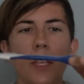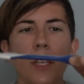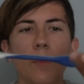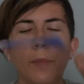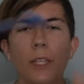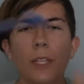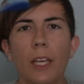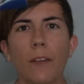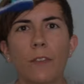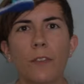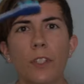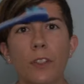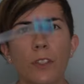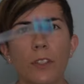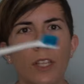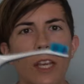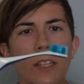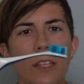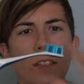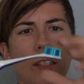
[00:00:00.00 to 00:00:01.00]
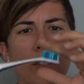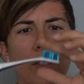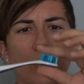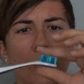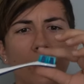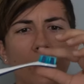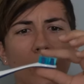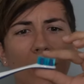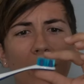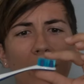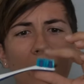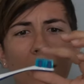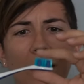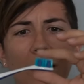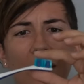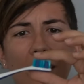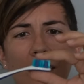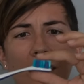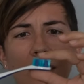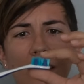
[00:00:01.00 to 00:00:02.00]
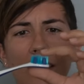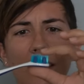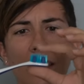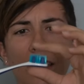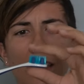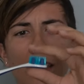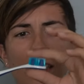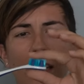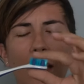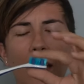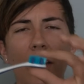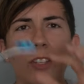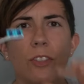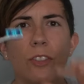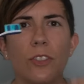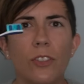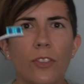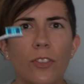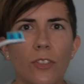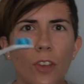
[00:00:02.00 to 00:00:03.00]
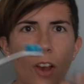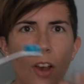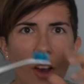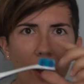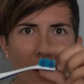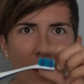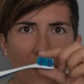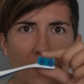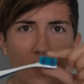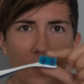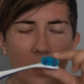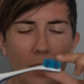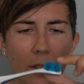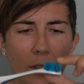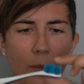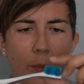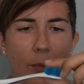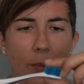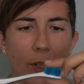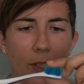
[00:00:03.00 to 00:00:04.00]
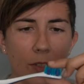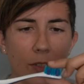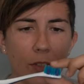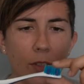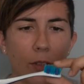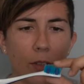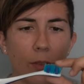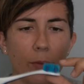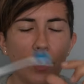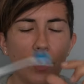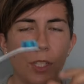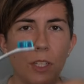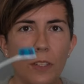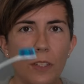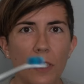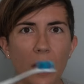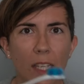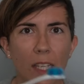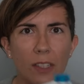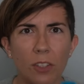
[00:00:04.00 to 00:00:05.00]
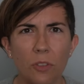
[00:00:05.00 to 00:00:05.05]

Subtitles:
But they have two sides. It's a really soft bristle, which is nice.